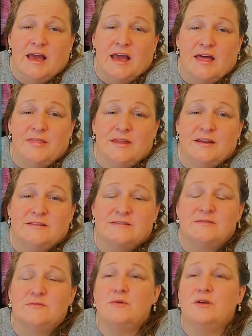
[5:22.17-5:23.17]
and that
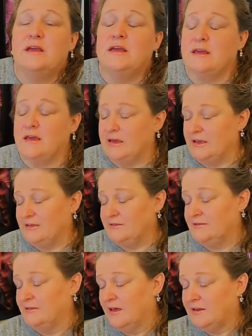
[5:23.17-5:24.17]
it's
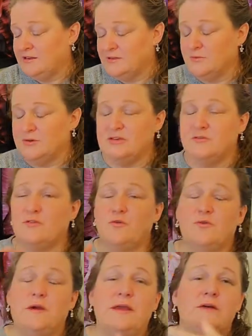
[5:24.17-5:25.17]
not as much of a
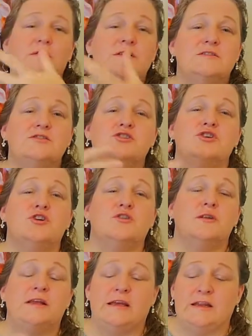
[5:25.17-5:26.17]
wheel that's
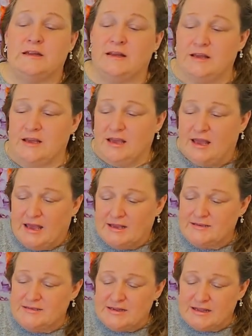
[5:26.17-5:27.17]
turning as
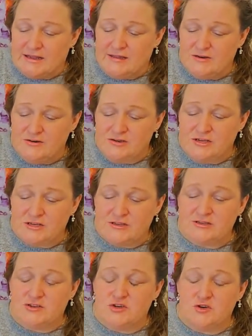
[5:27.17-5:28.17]
an energy
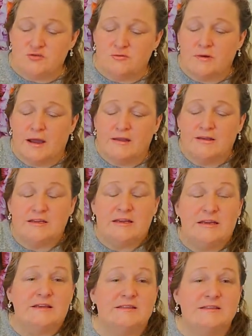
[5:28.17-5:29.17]
is
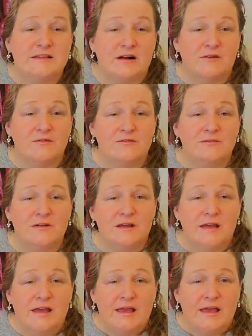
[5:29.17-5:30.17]
directing itself.
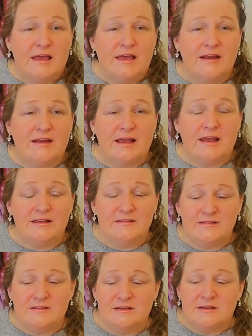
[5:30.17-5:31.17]
And as
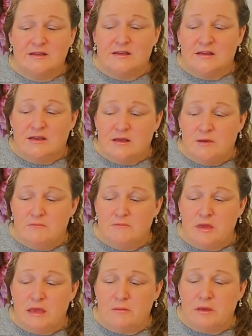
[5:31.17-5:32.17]
the,
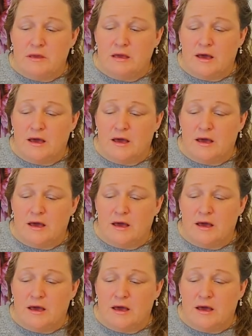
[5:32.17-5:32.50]
maybe